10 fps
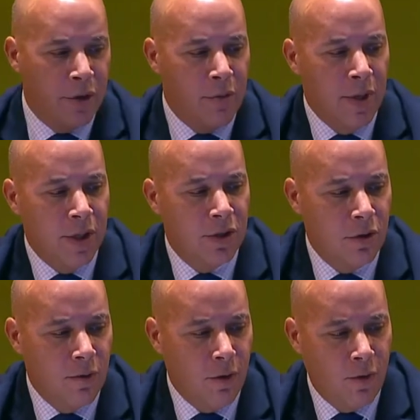the
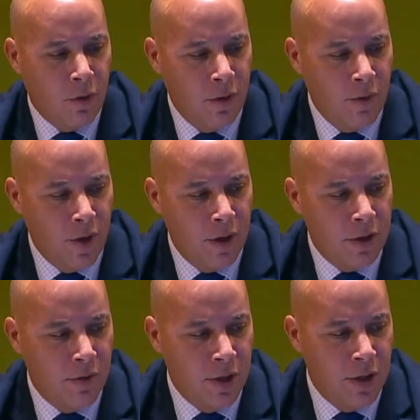Minister for Foreign Affairs
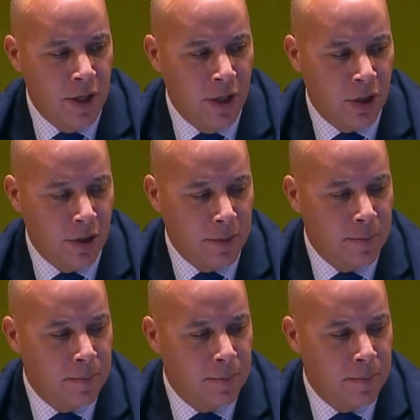of Indonesia.